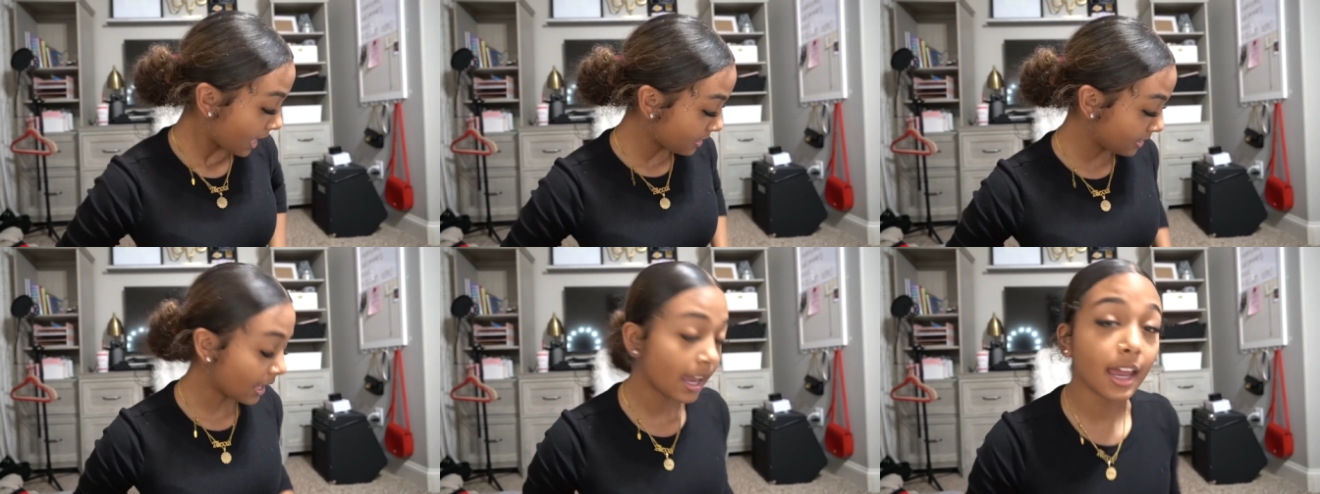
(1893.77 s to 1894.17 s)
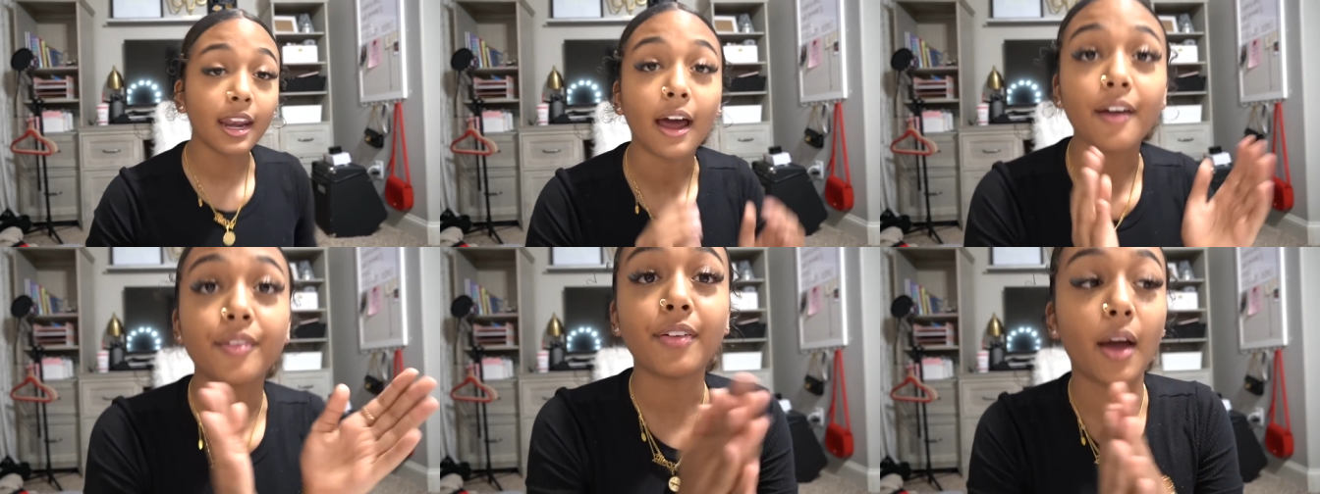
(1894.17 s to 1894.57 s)
And then
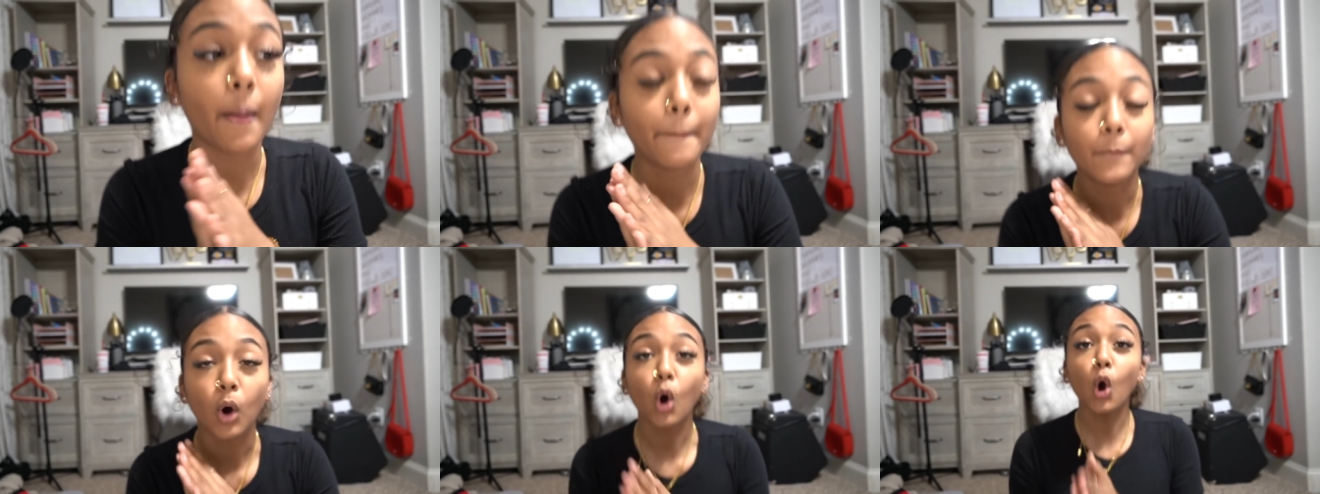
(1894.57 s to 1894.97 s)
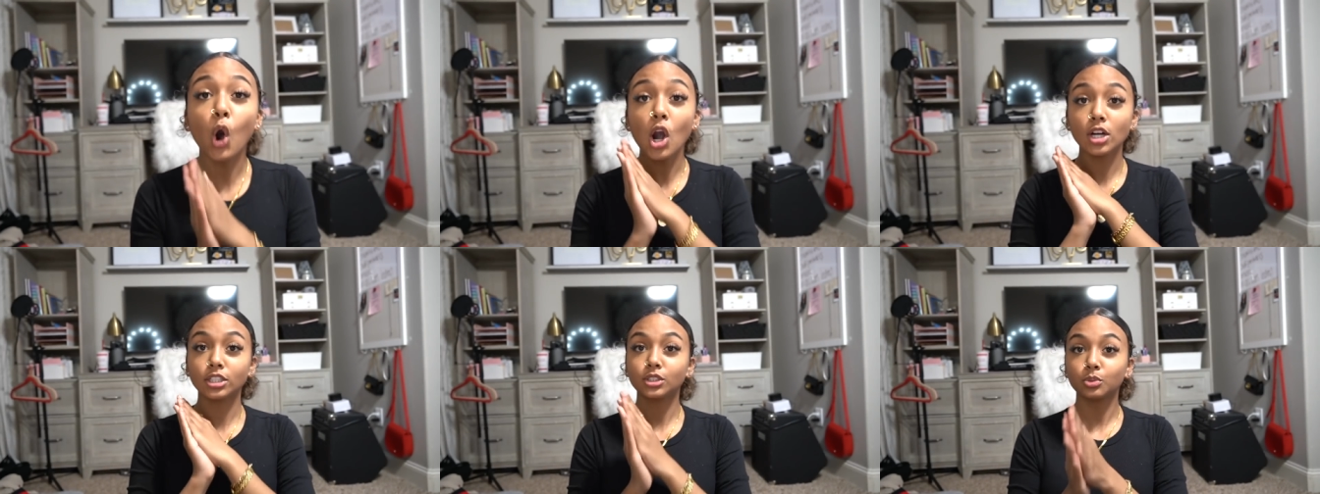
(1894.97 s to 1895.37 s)
I found
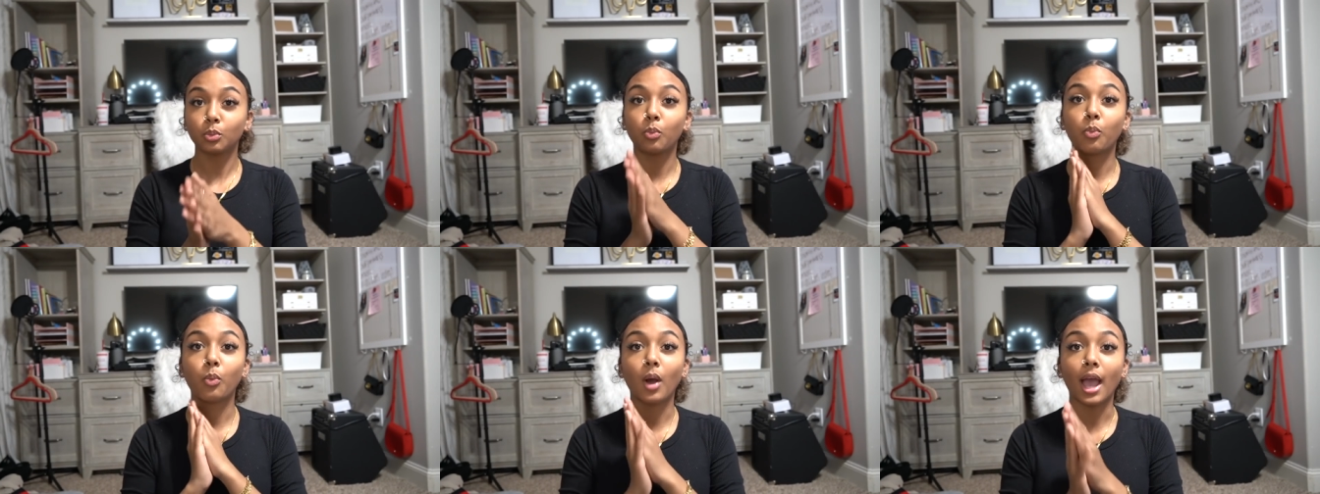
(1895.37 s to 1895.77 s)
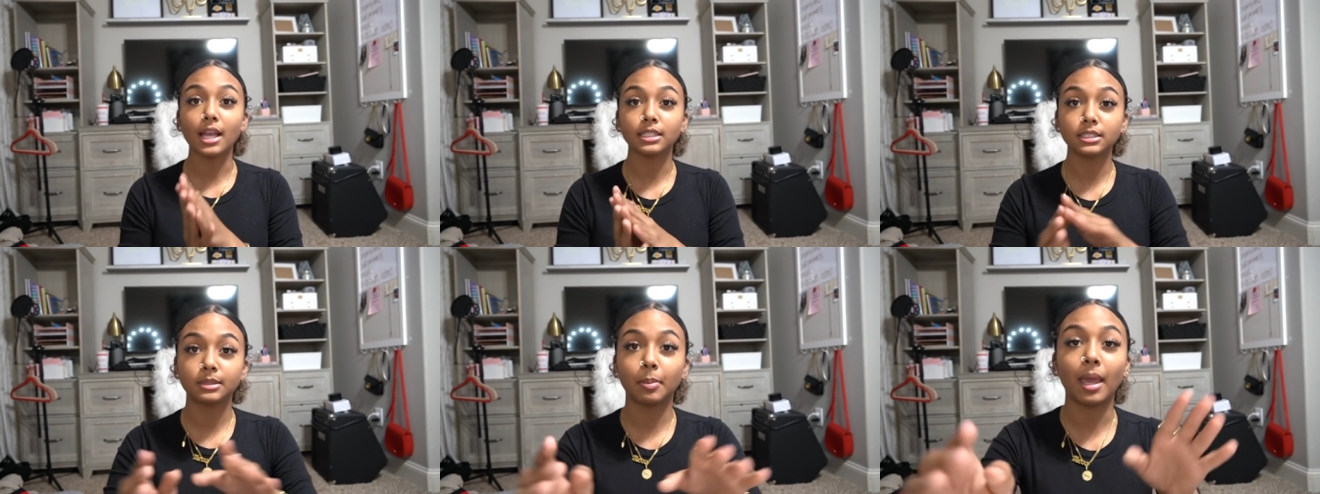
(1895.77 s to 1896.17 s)
more
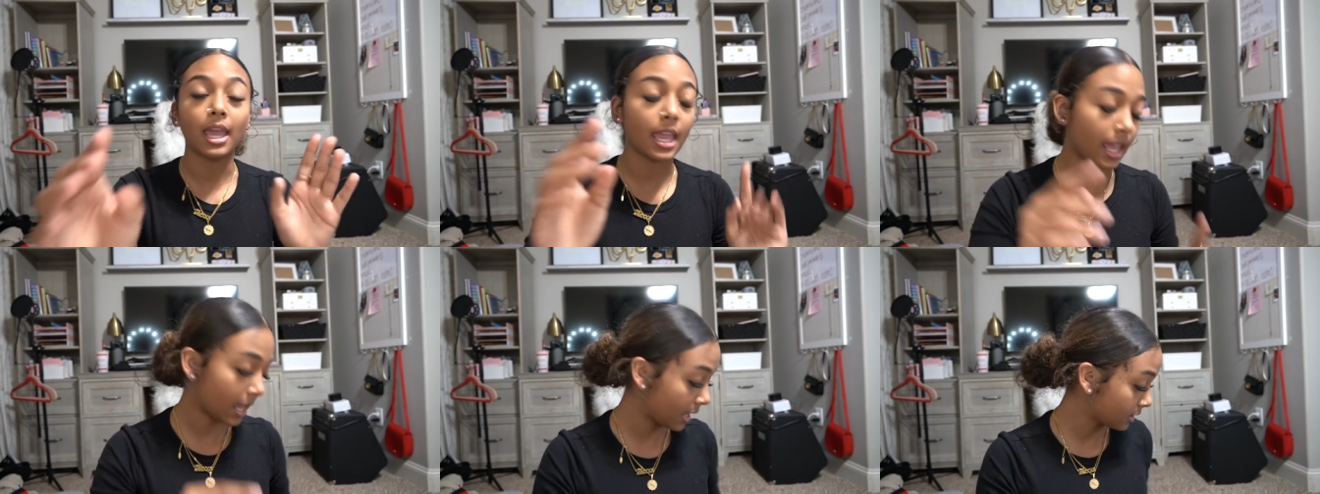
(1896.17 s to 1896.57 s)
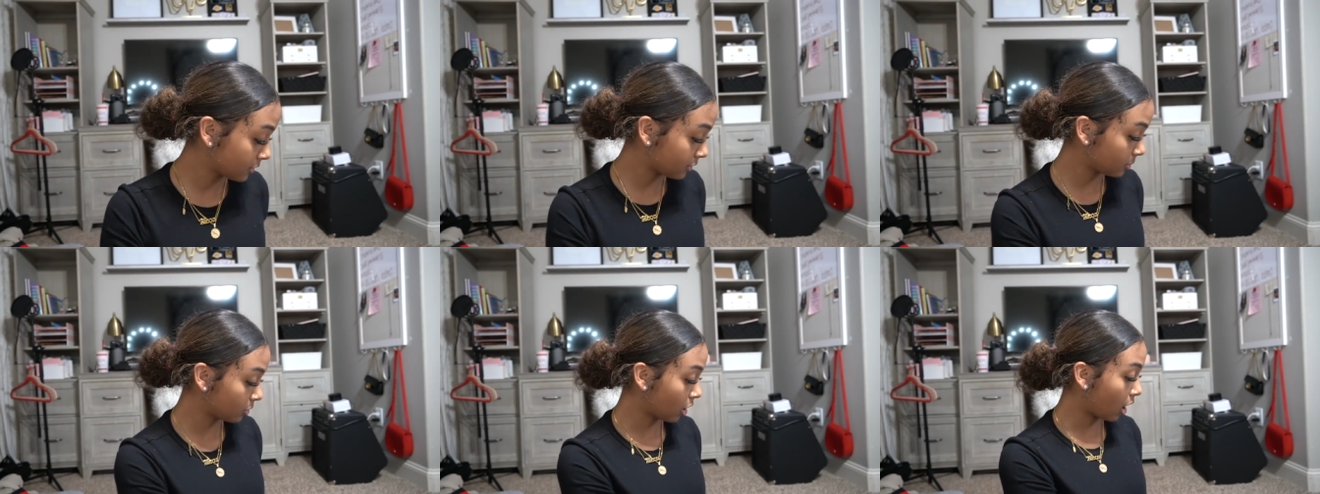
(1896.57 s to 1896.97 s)
sweatpants
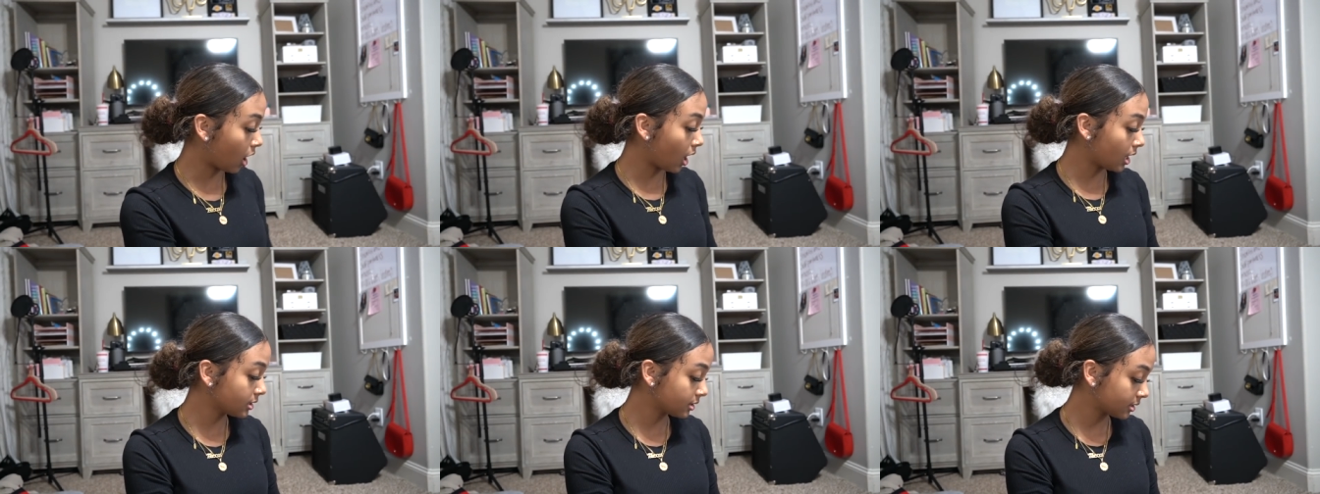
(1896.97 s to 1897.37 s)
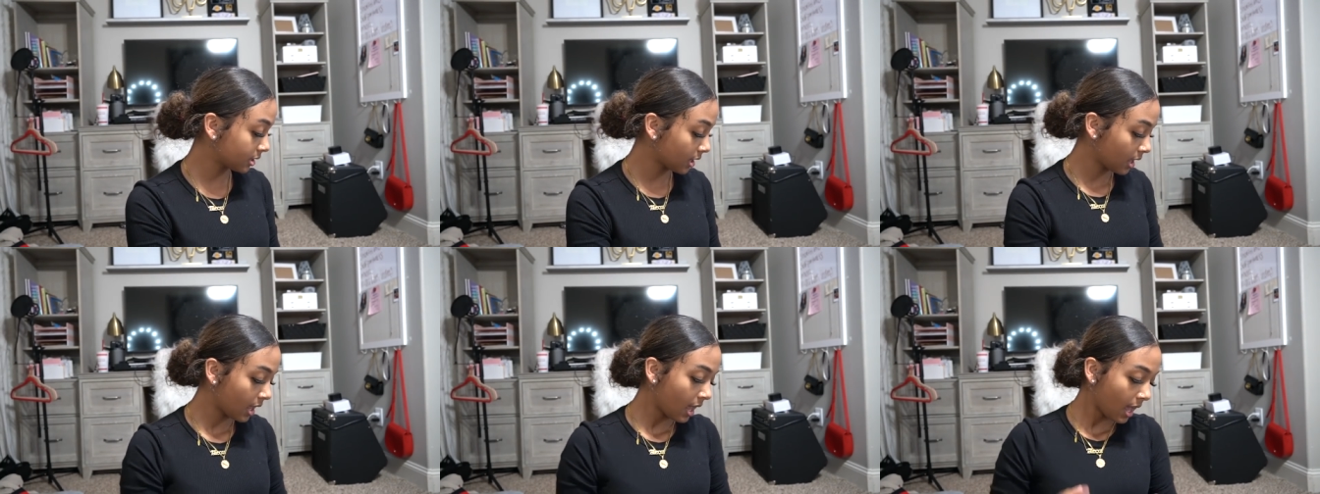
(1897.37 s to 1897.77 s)
from
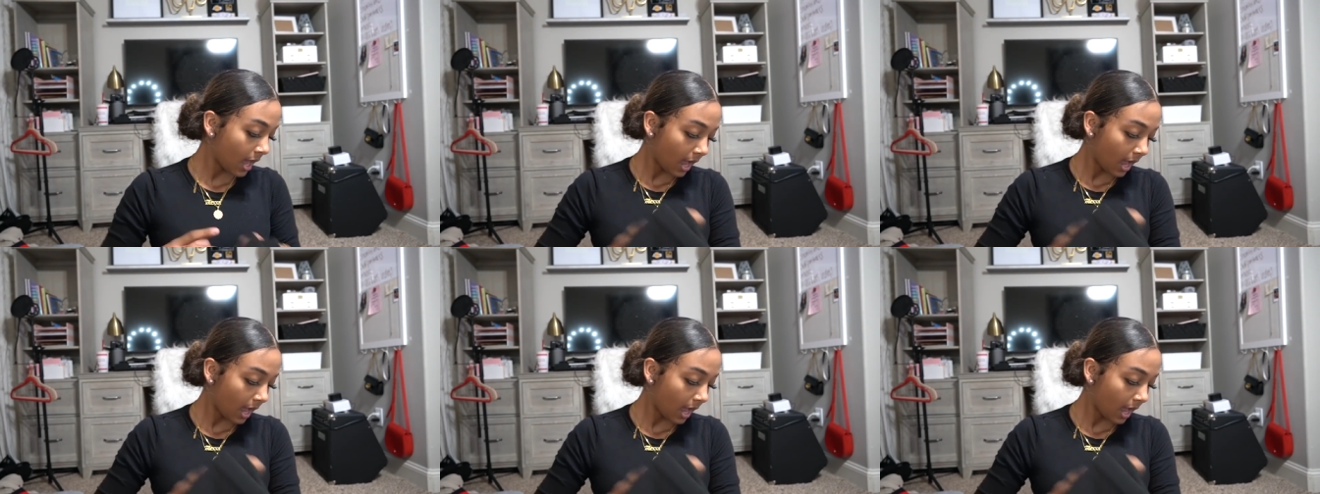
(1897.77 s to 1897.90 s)
Ross.